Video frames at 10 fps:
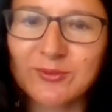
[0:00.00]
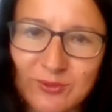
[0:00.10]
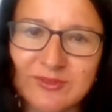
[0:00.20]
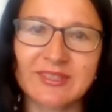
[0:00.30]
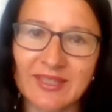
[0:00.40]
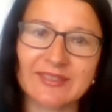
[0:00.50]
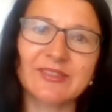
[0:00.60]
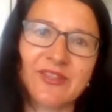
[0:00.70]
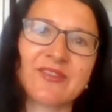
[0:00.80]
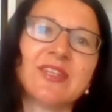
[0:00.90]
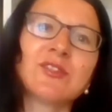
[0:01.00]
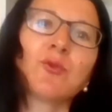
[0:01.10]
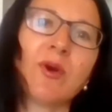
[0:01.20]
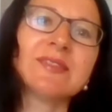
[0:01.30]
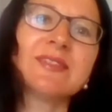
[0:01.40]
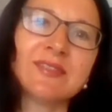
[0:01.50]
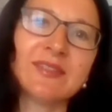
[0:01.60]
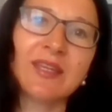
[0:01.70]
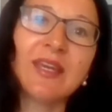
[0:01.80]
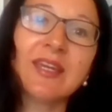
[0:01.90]
the others need
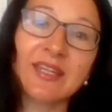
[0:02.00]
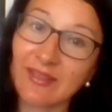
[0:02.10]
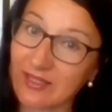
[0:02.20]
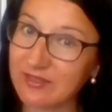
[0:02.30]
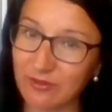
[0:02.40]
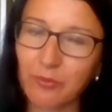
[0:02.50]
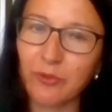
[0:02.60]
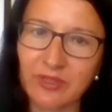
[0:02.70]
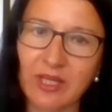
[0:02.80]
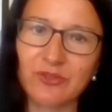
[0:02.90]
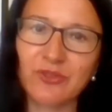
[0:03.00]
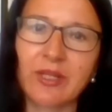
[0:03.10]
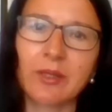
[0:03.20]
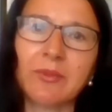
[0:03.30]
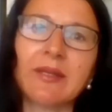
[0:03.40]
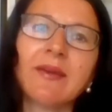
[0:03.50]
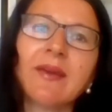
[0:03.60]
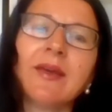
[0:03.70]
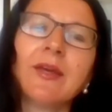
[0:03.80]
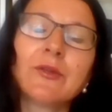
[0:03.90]
quantity, industrial production, I mean.
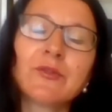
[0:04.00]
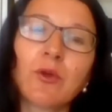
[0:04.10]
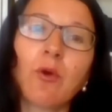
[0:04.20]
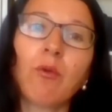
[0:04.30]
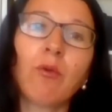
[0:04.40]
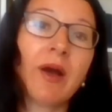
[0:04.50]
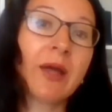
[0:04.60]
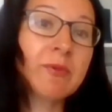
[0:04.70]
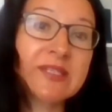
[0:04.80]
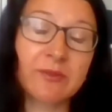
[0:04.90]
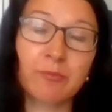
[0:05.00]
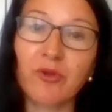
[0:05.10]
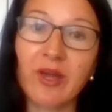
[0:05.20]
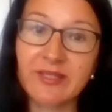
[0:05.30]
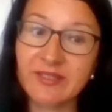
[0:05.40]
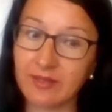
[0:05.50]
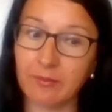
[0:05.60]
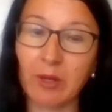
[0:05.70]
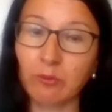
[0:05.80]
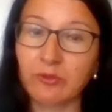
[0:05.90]
So I was surprised about the